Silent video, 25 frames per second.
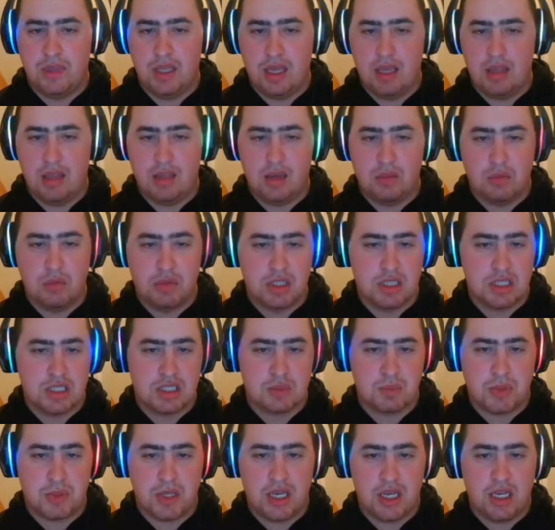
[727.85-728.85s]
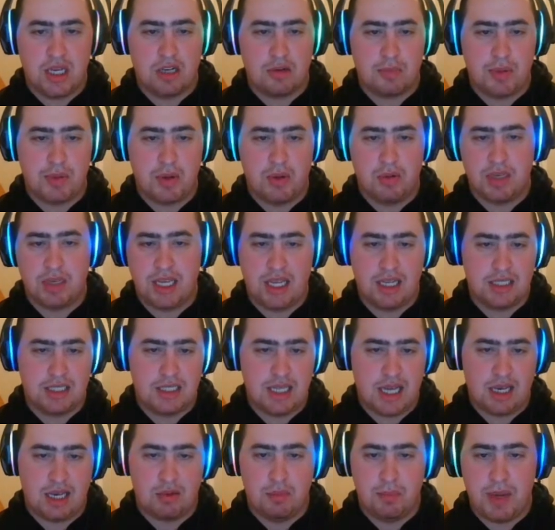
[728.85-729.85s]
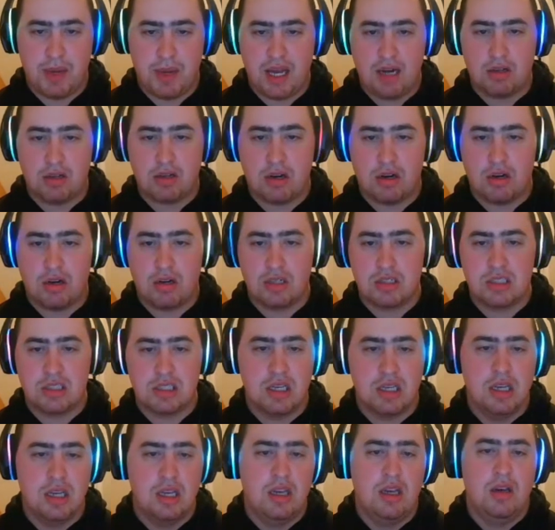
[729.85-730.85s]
And then when this is played, your opponent can't attack with battle cards